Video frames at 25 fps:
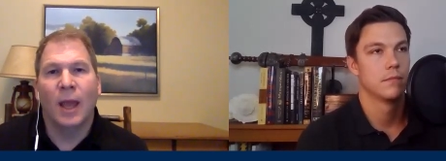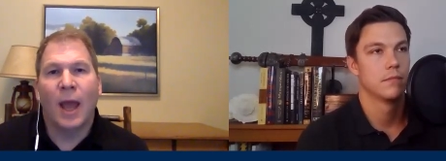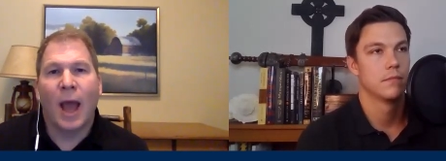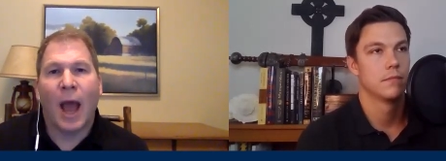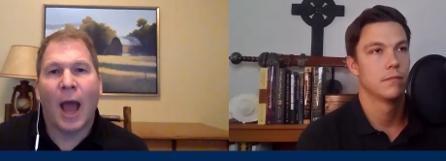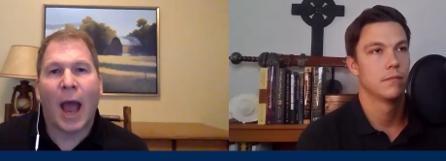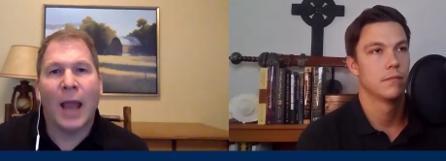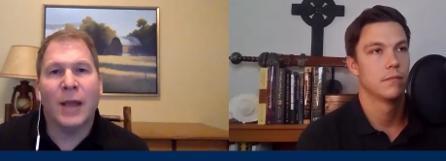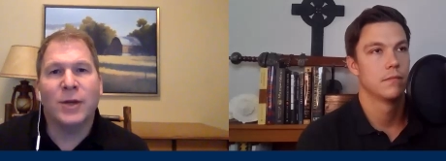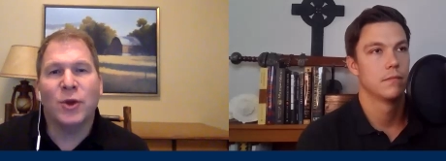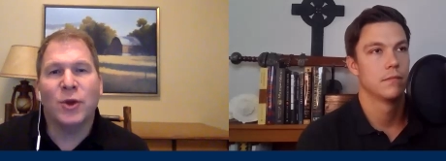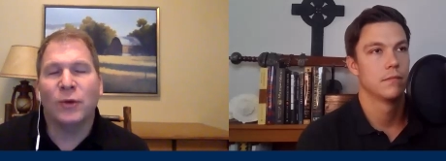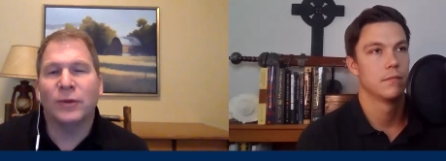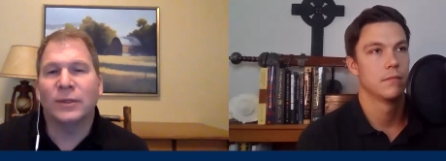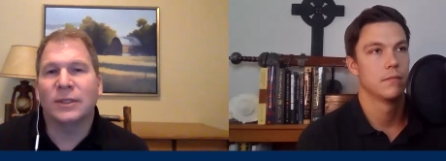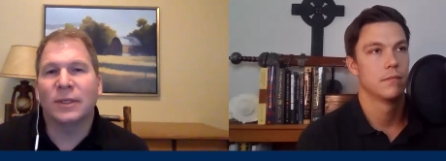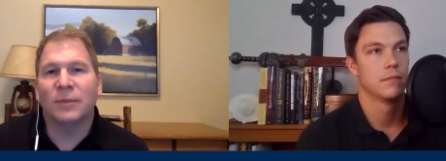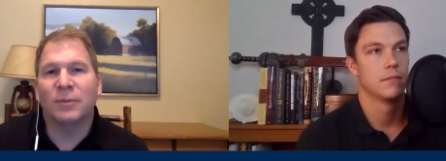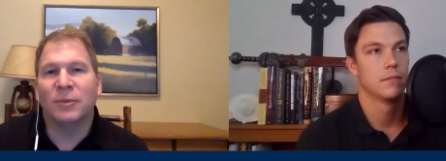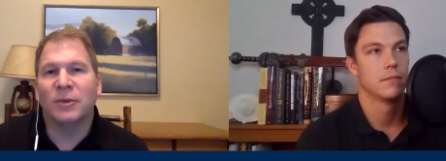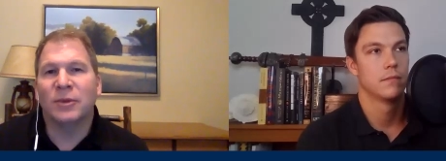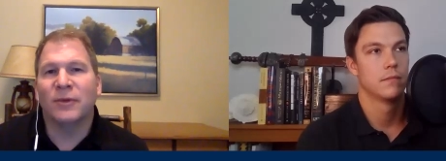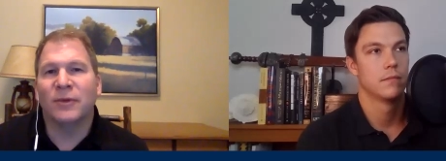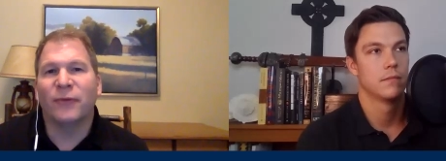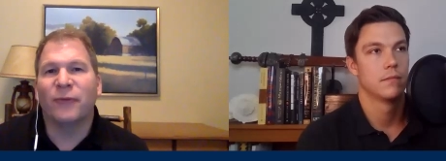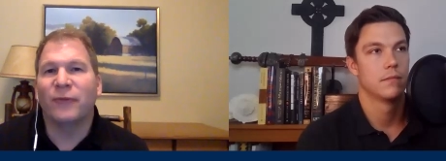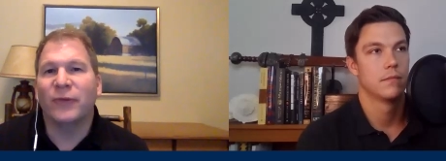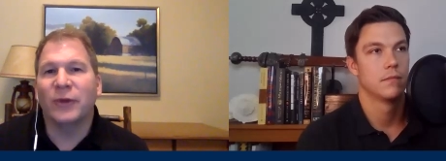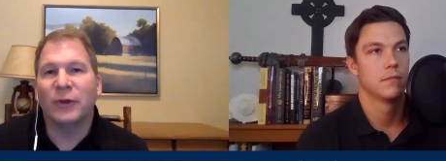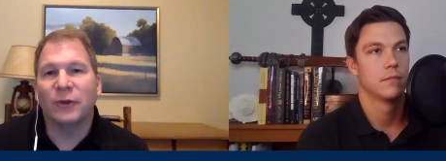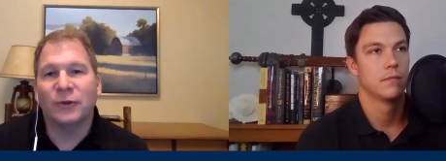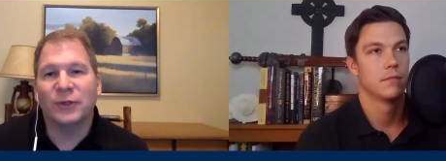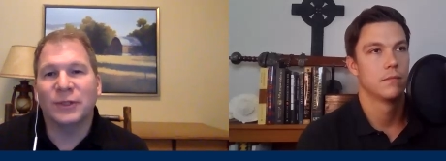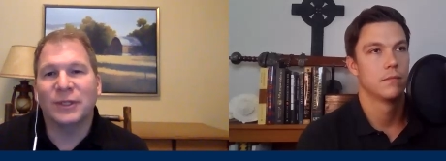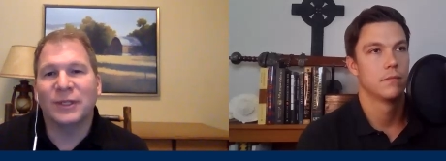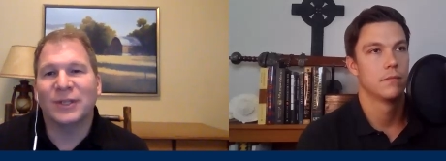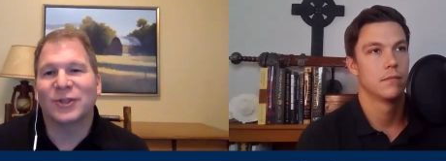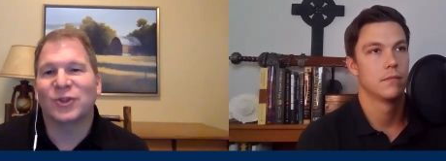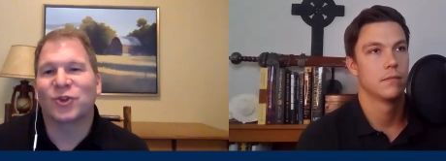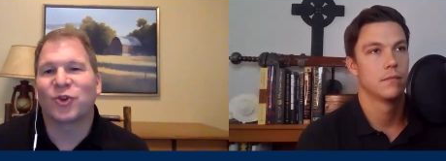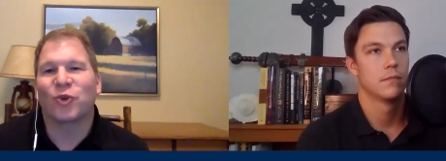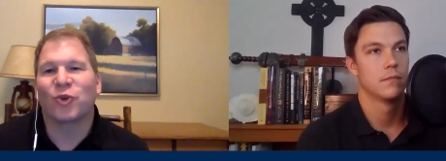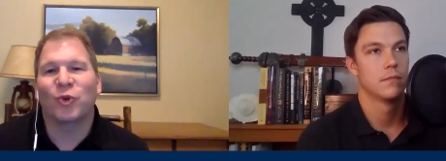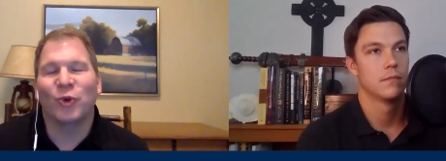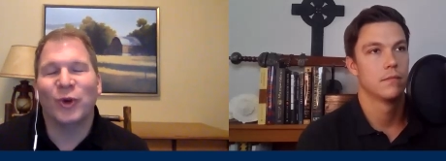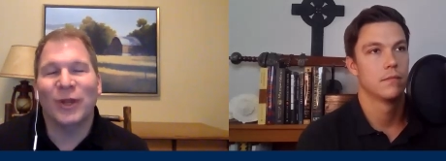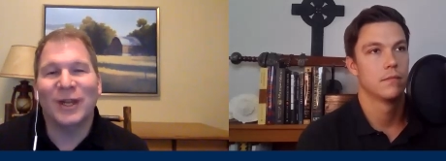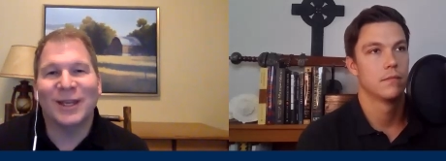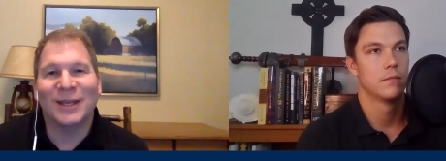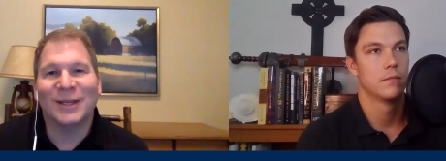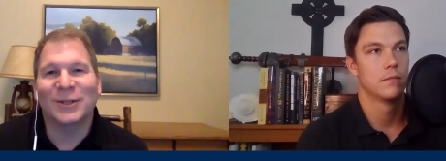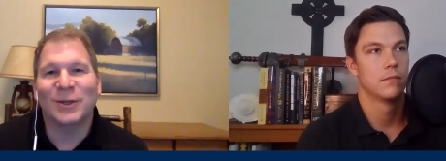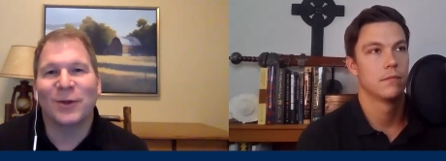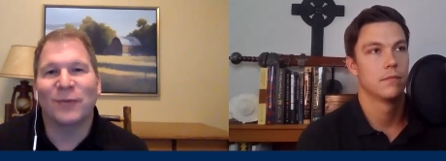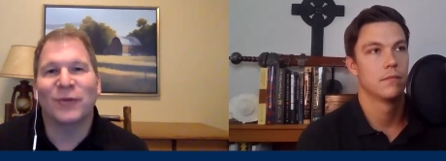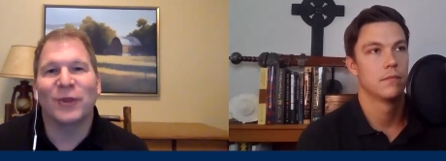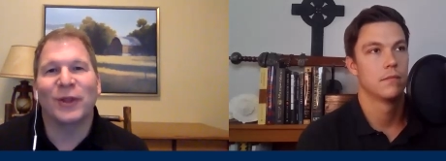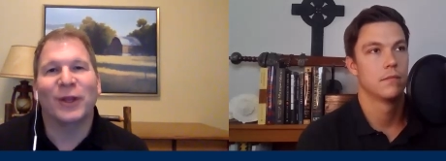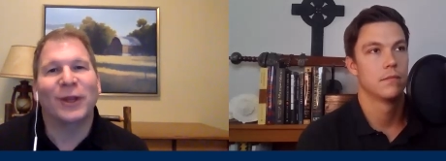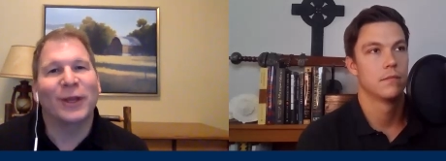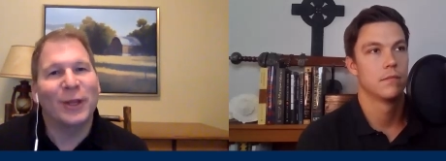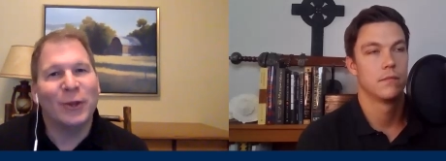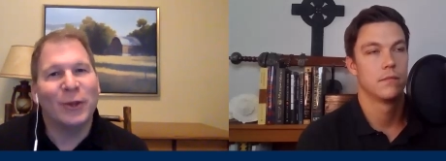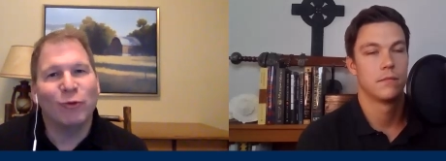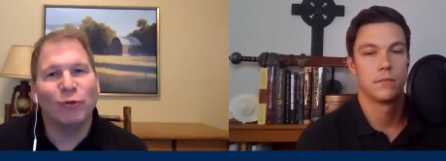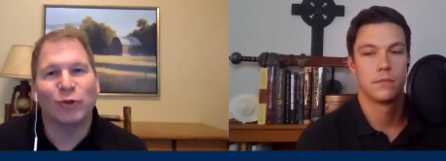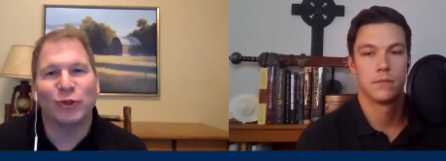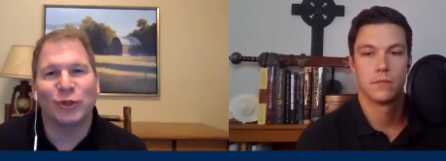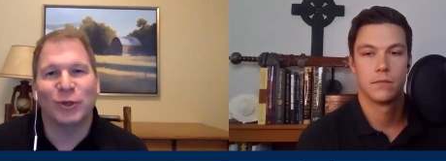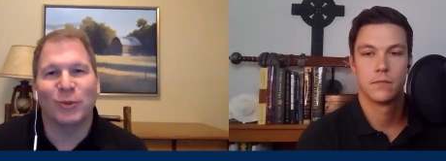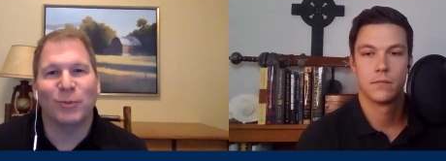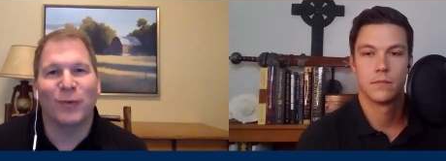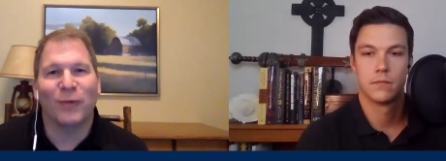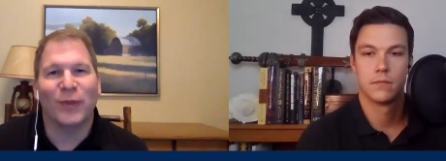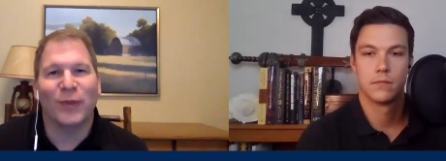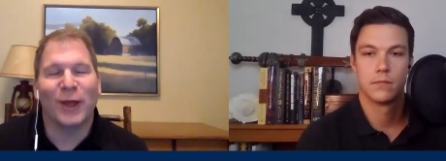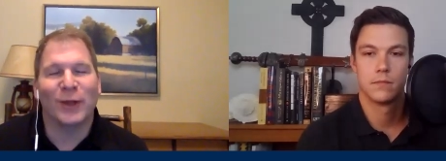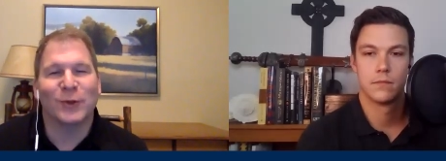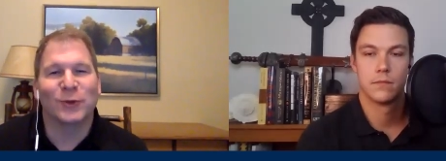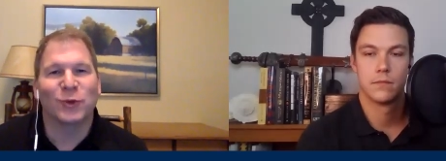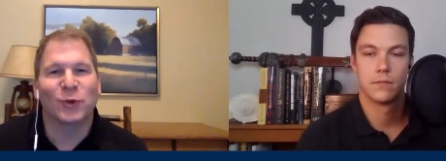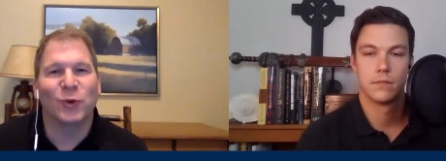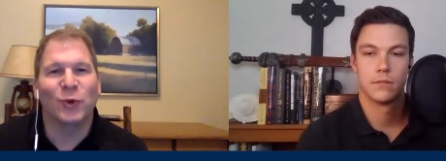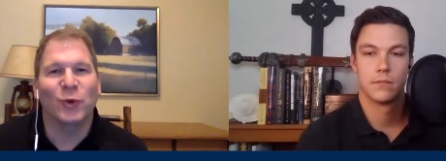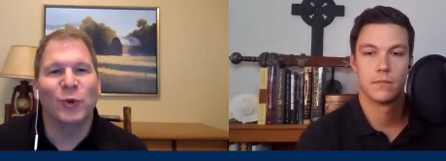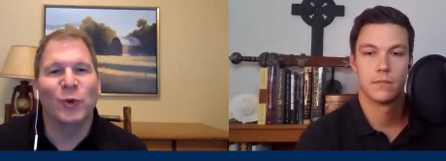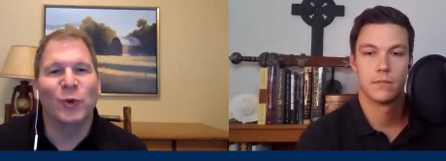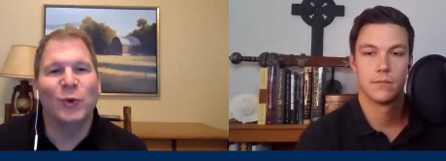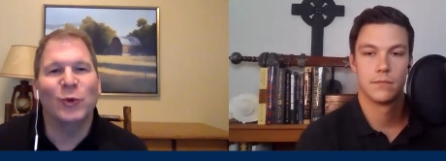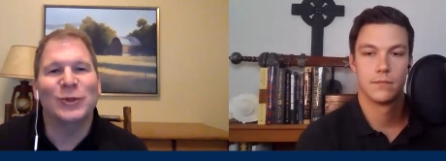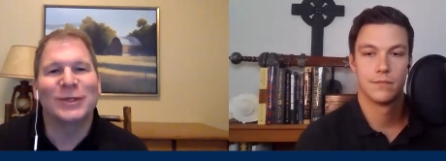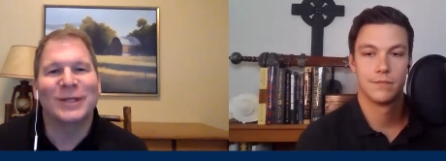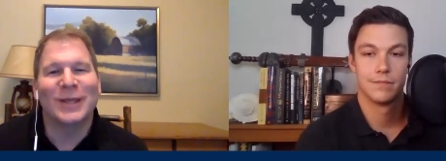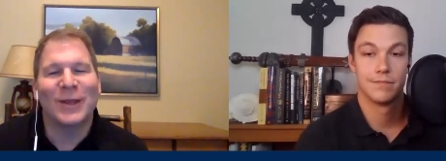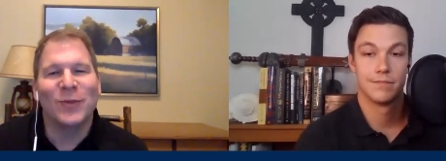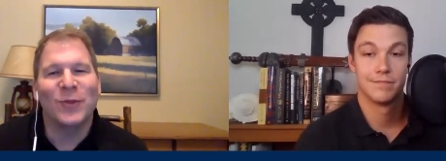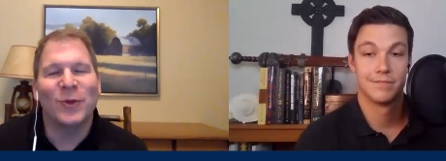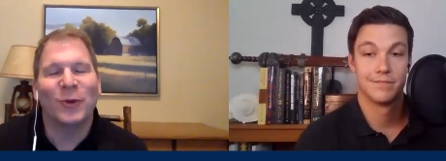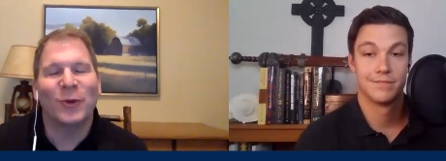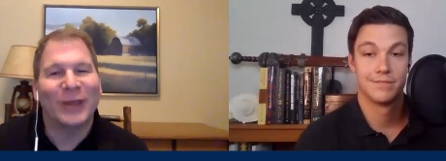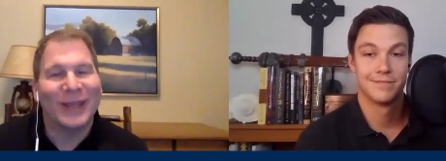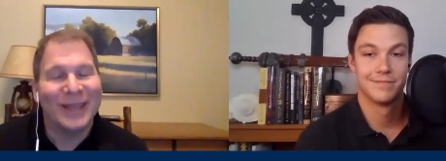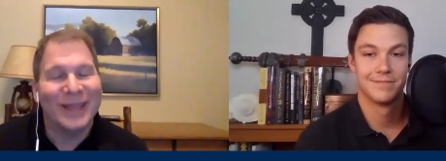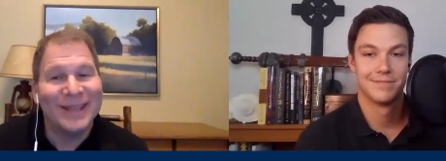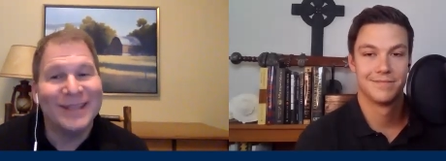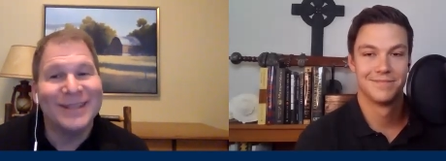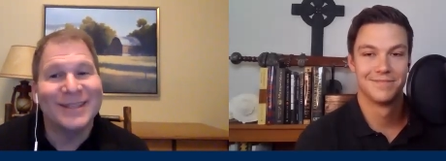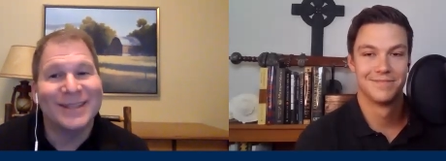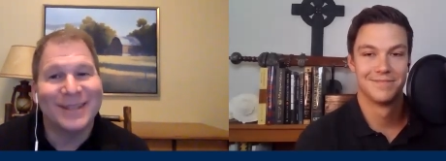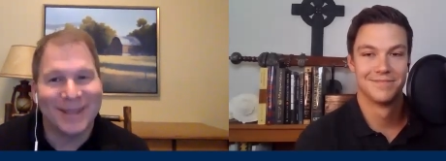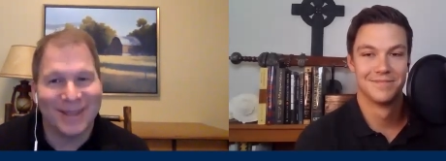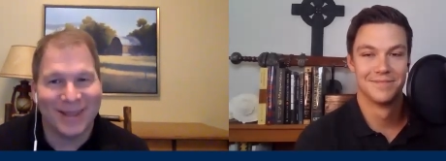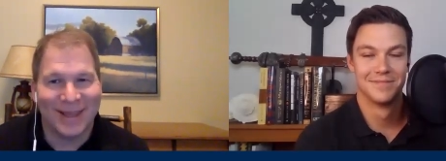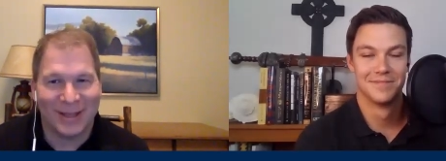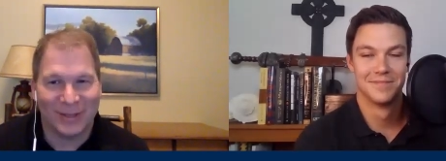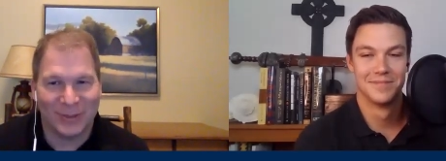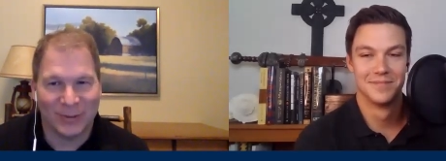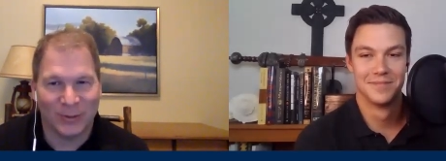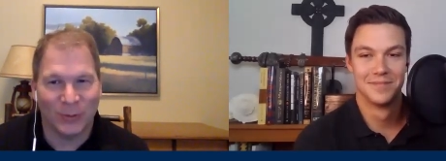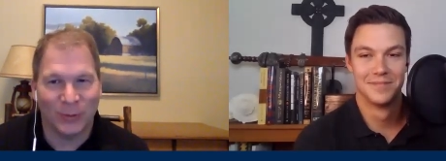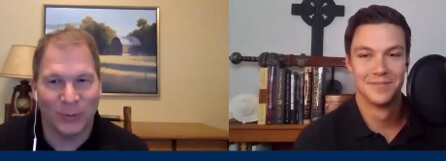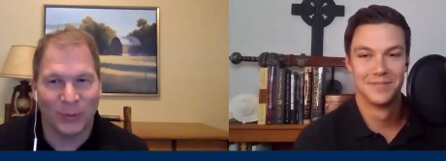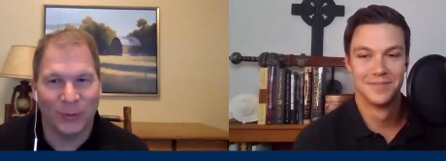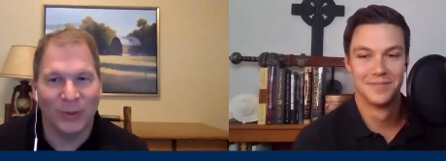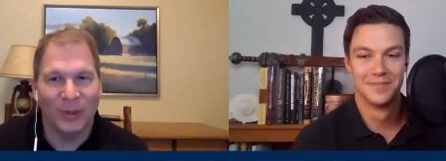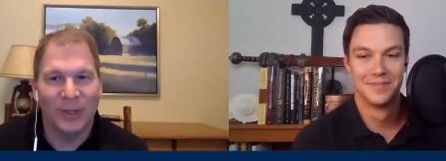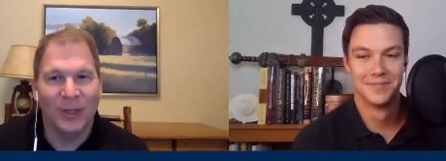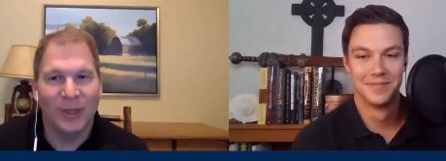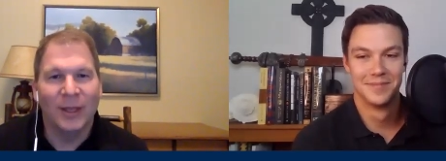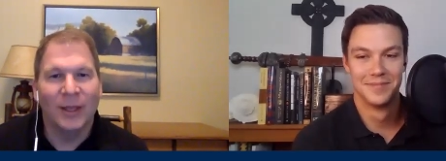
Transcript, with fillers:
Speaker 1: I know some of the fiercest critics of the leadership of that school who send their kids to that school.